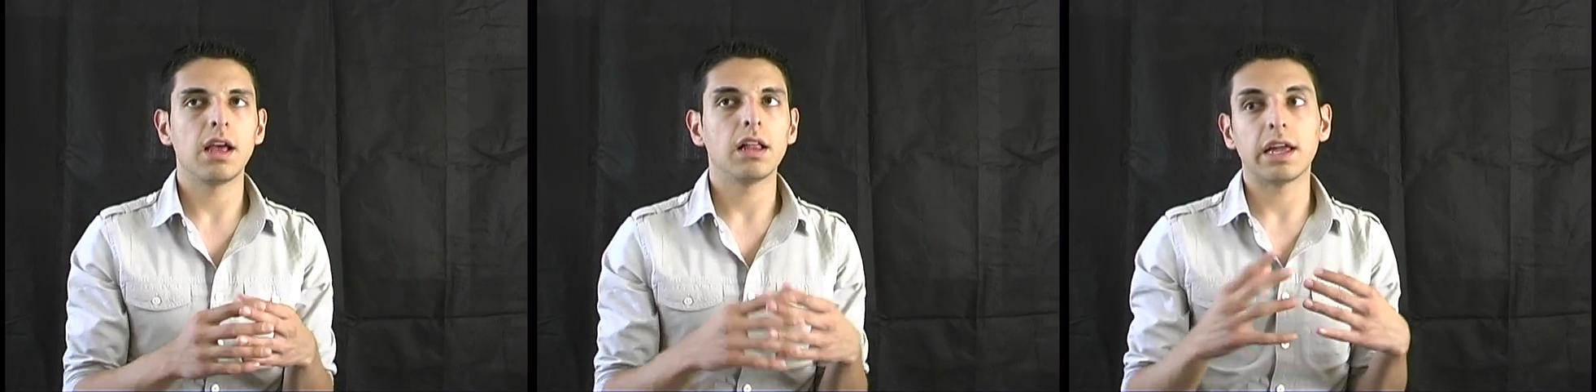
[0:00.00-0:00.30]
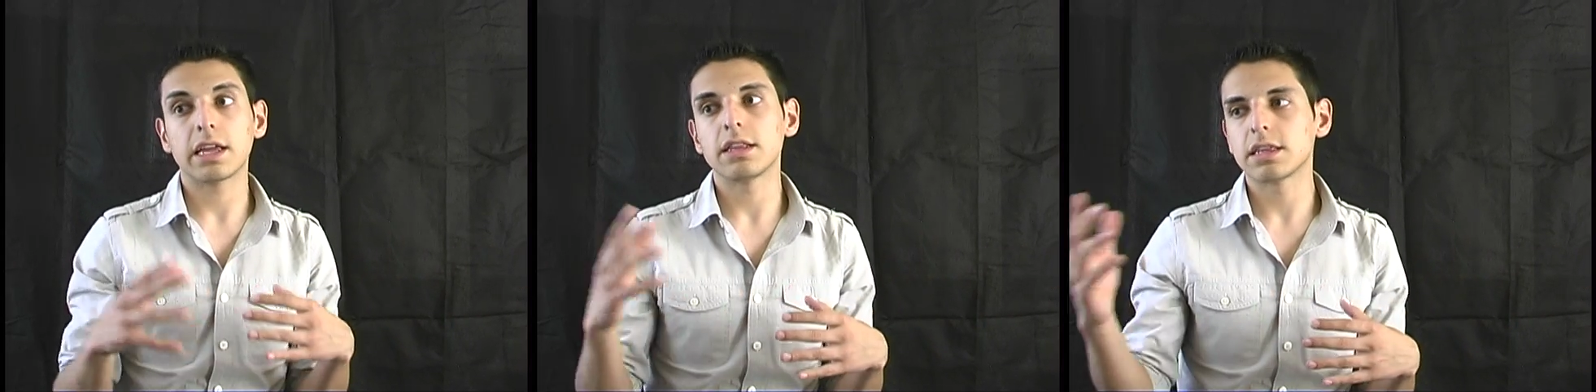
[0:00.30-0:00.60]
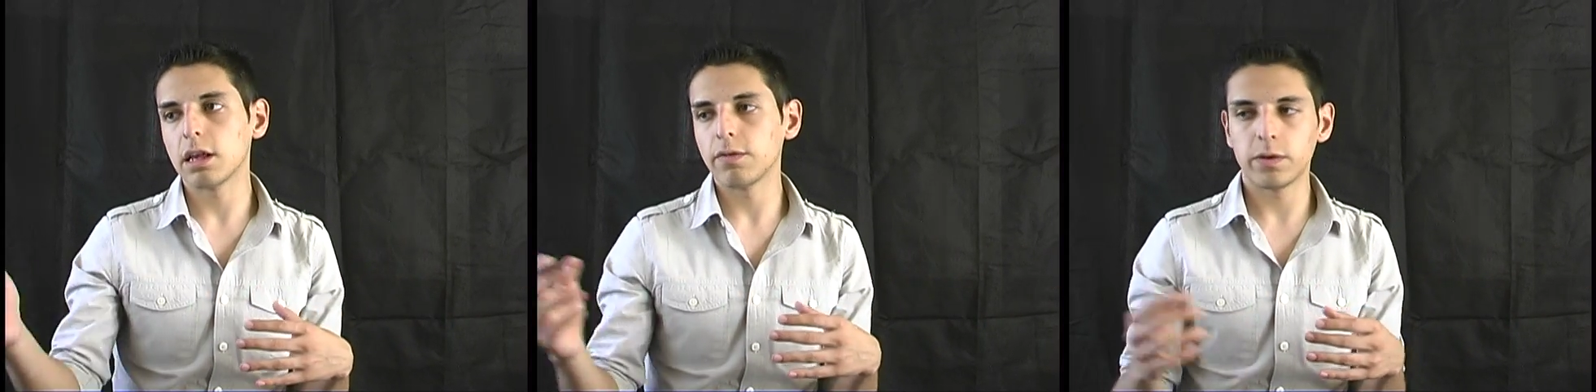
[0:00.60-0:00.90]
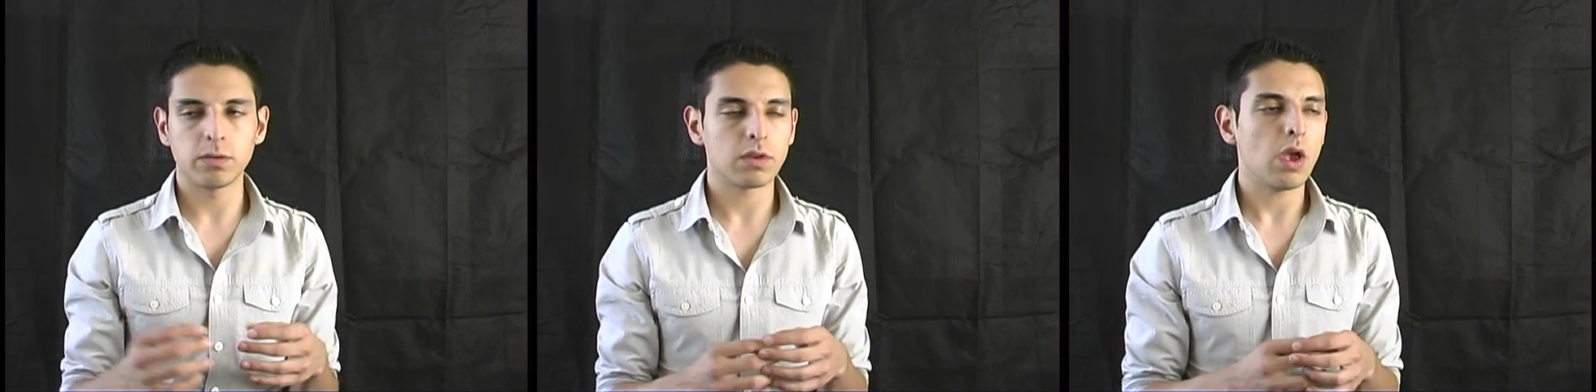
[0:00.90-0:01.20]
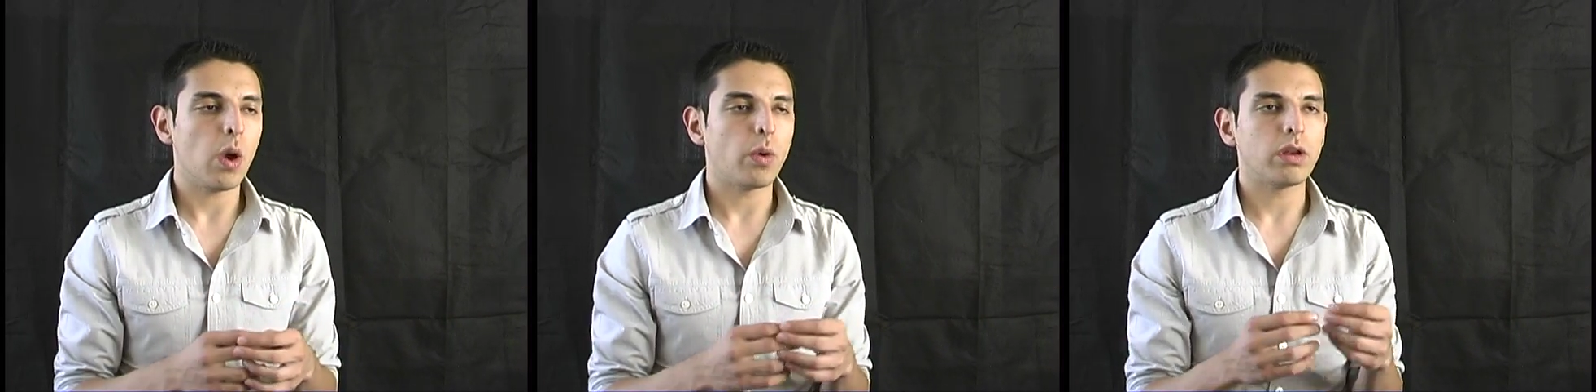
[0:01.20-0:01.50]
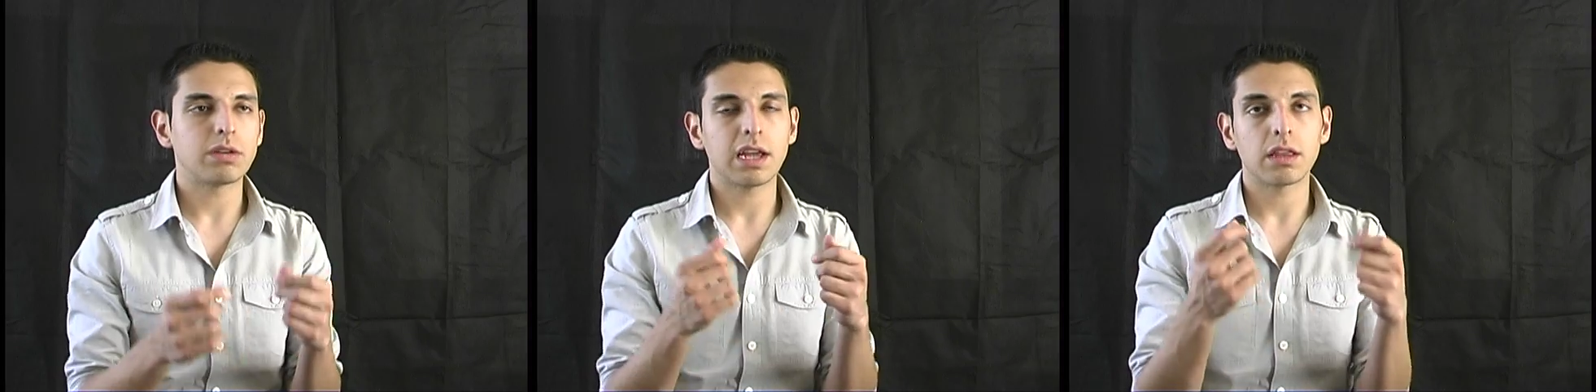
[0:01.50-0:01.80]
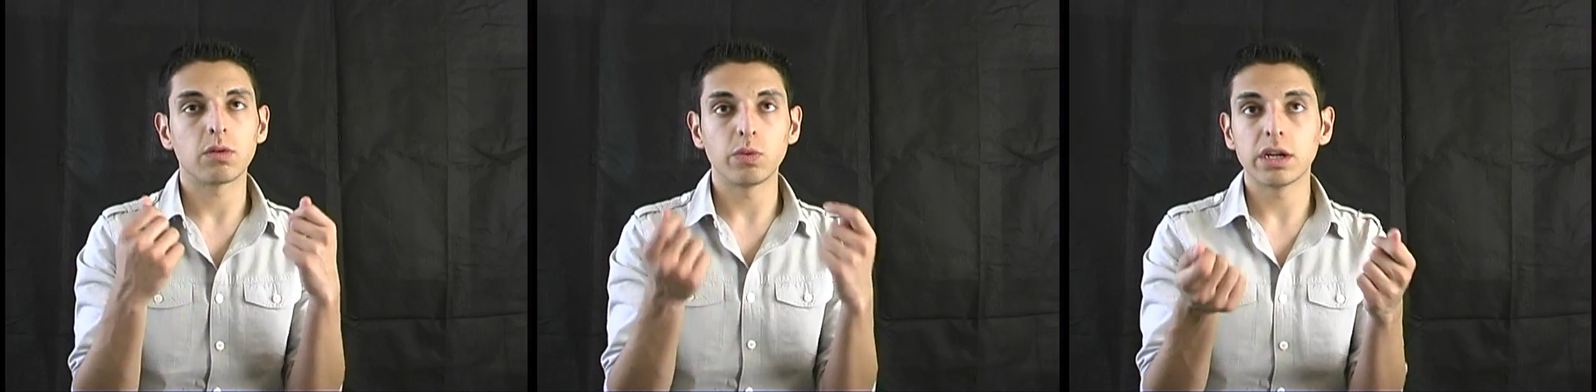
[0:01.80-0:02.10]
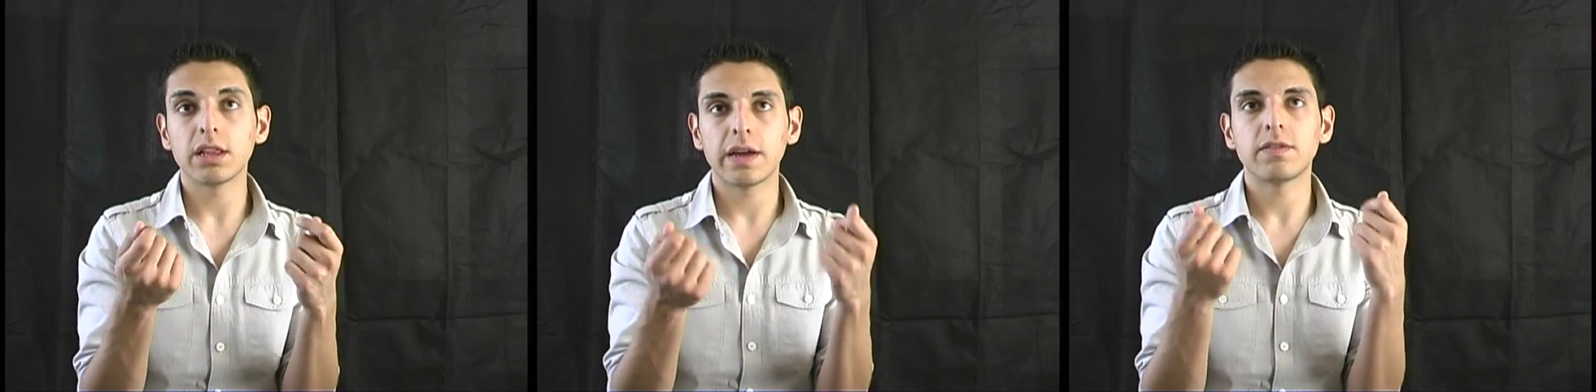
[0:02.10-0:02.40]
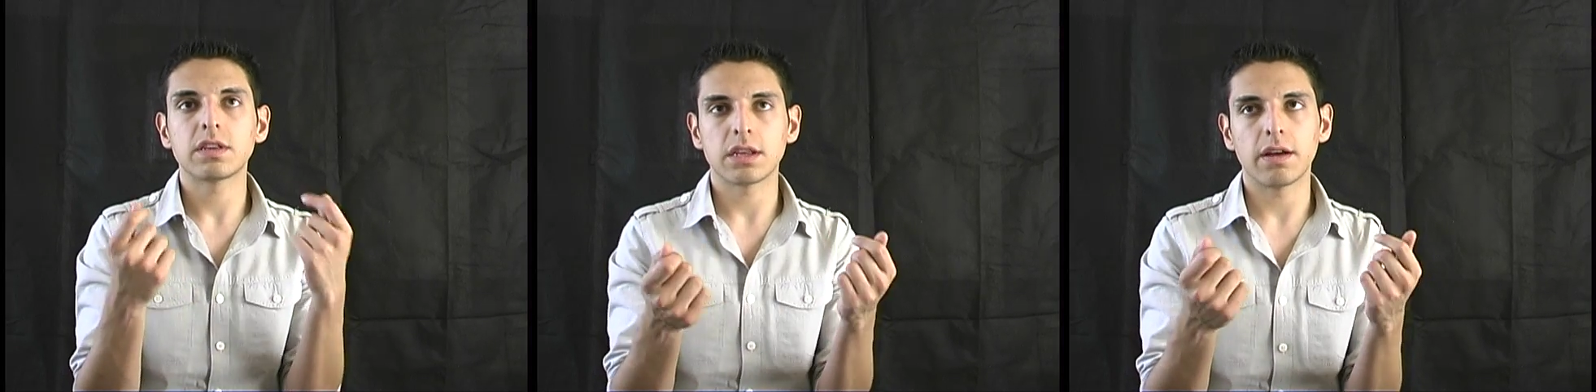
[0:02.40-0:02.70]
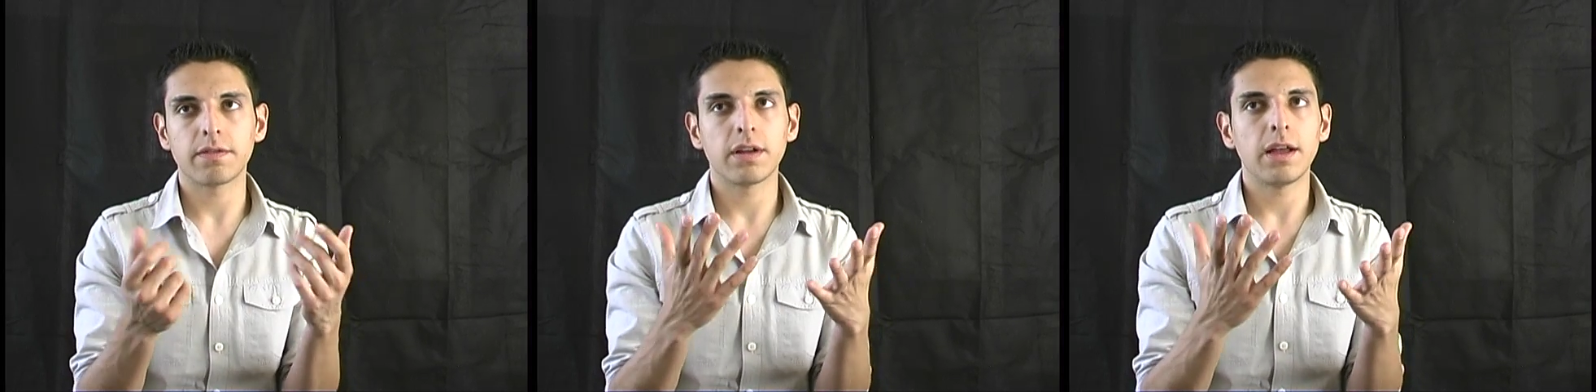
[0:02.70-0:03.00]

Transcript: like in cell phones, when you take the real life stuff